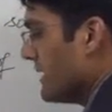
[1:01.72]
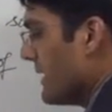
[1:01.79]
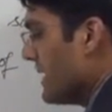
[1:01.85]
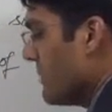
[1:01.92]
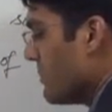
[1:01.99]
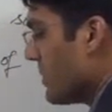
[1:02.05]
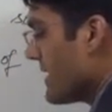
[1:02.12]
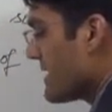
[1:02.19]

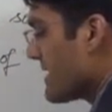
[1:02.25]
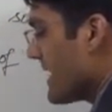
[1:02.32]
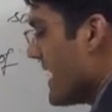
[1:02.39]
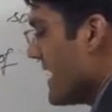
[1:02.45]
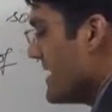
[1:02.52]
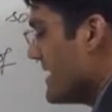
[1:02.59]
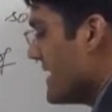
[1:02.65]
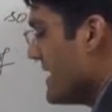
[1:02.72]
3 plus
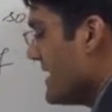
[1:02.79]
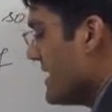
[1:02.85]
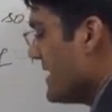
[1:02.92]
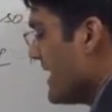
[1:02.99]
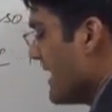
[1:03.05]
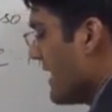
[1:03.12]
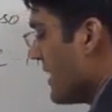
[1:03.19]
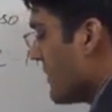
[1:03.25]

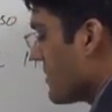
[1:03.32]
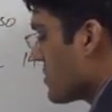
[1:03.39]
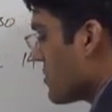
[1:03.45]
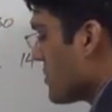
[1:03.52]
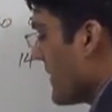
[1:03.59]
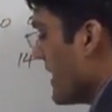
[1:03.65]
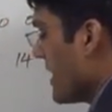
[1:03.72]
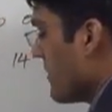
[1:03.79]
18 equals to
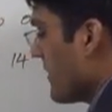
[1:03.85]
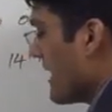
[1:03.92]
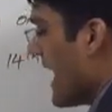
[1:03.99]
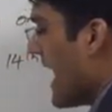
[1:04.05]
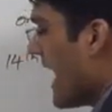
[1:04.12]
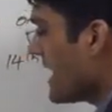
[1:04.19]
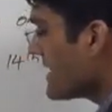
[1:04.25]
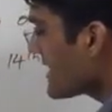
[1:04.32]
21.
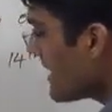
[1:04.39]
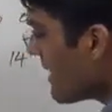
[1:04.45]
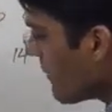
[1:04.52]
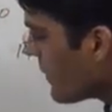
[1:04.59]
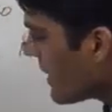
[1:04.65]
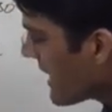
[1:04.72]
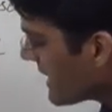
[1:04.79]
As we